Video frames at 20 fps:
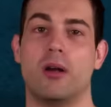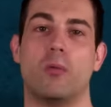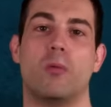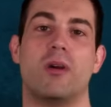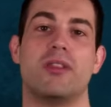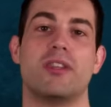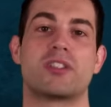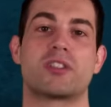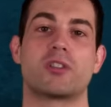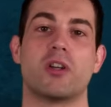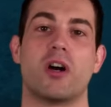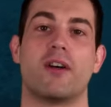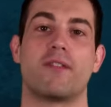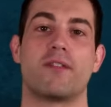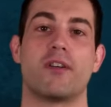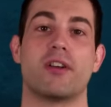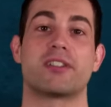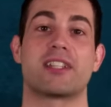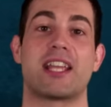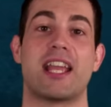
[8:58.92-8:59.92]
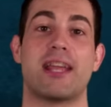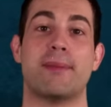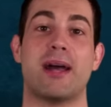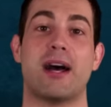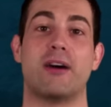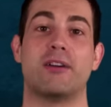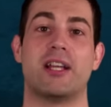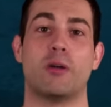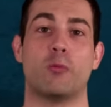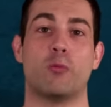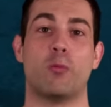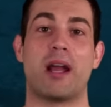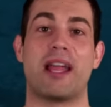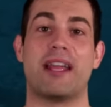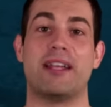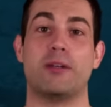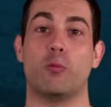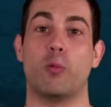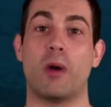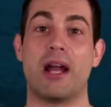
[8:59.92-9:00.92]
When the SAW first came out, it
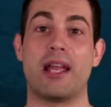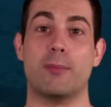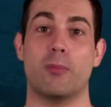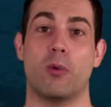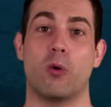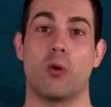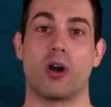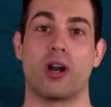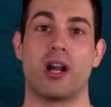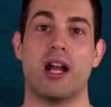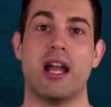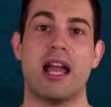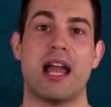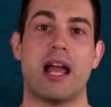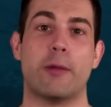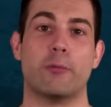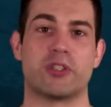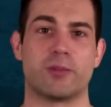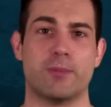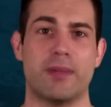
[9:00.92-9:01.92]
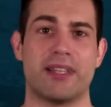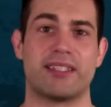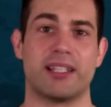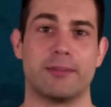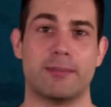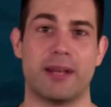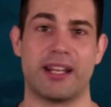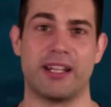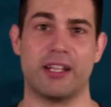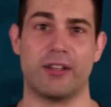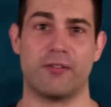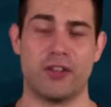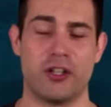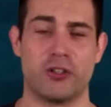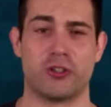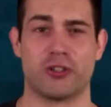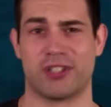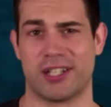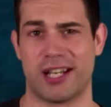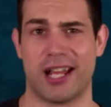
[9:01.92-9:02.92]
weighed way more and was missing many of the
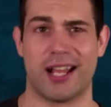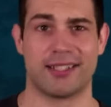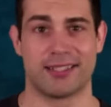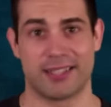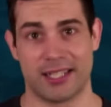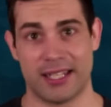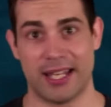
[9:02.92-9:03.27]
features it has